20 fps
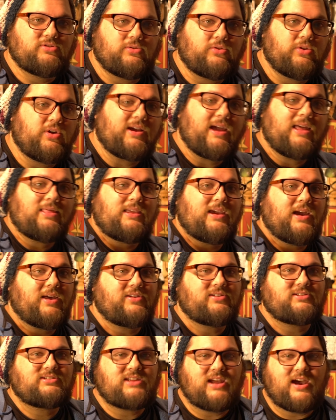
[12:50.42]
look at the
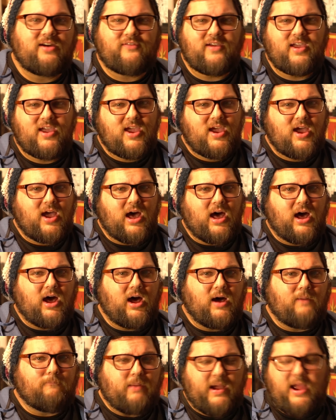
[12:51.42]
other stuff,
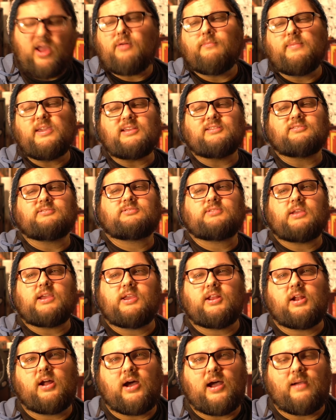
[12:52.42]
by all means,
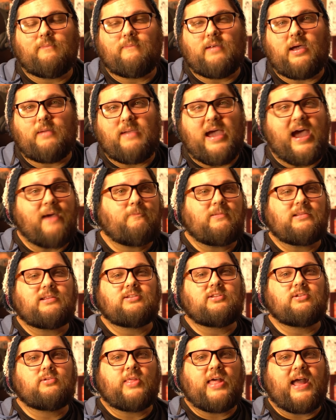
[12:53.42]
I'm happy to
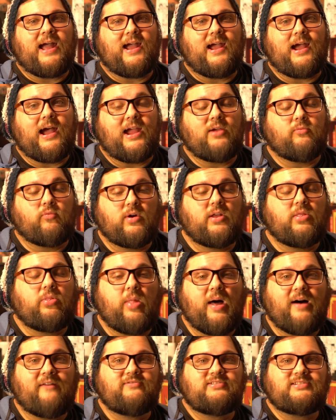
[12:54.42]
do that. I would
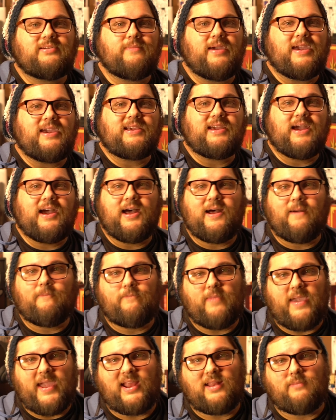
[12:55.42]
love to make
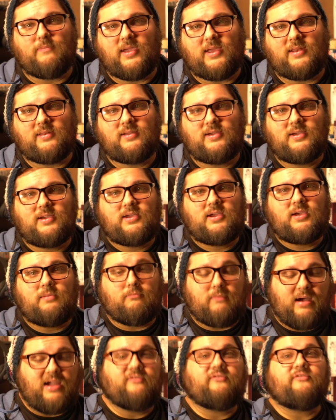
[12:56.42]
Animen
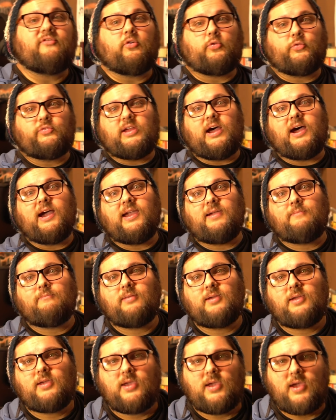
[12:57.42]
my full time,
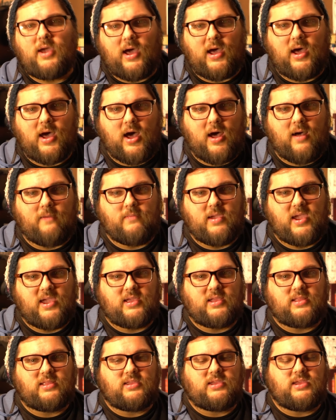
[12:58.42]

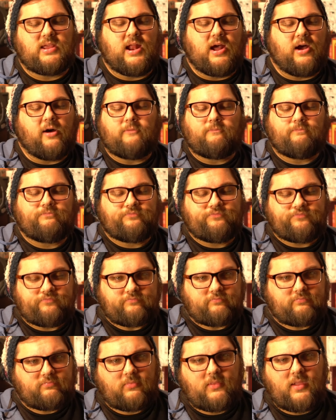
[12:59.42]
and
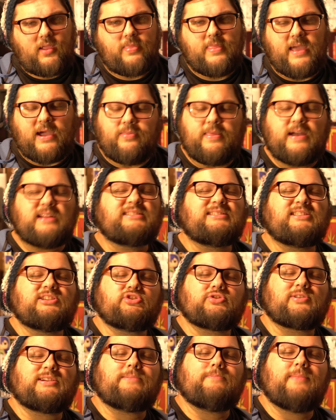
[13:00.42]
that's the
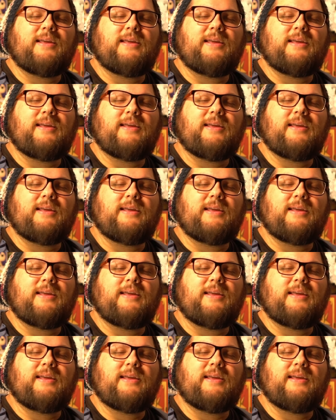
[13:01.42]
dream